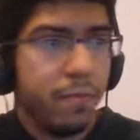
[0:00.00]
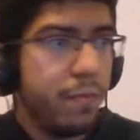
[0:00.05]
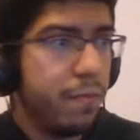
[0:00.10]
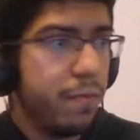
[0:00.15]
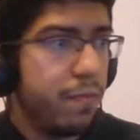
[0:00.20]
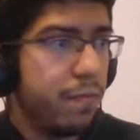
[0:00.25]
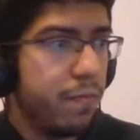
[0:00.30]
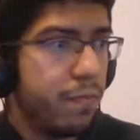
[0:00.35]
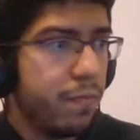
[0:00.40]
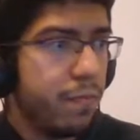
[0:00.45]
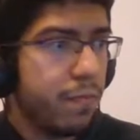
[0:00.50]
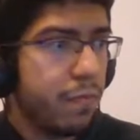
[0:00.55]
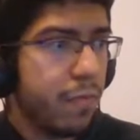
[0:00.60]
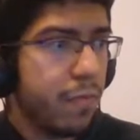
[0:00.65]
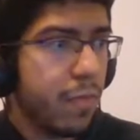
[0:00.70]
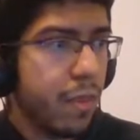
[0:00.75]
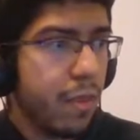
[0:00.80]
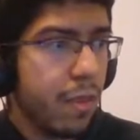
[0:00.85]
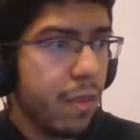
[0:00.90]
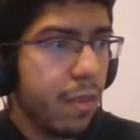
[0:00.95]

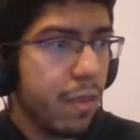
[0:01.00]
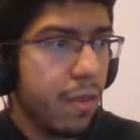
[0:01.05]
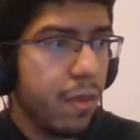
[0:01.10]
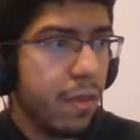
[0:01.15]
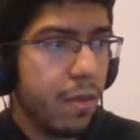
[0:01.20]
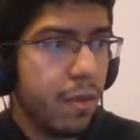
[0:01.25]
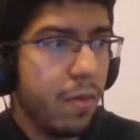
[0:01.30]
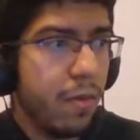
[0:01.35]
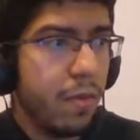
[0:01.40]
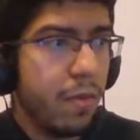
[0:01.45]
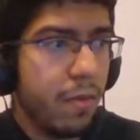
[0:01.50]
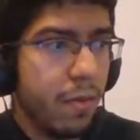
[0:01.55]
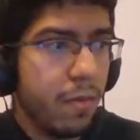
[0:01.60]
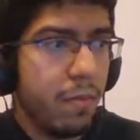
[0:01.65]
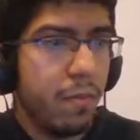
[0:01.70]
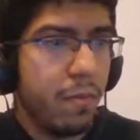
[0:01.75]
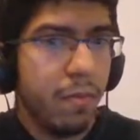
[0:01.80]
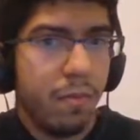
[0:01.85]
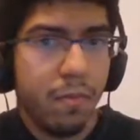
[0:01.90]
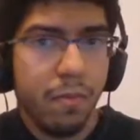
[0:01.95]

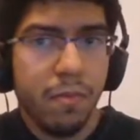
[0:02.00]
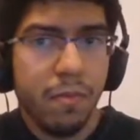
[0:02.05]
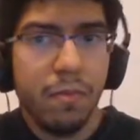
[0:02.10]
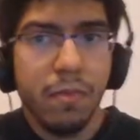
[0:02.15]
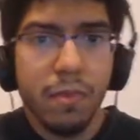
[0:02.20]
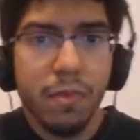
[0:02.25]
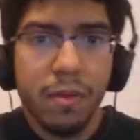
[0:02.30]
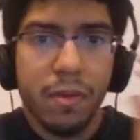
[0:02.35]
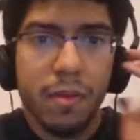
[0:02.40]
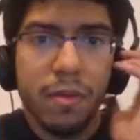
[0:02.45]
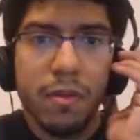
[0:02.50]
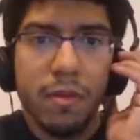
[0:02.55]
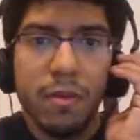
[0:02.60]
No one is speaking in this clip.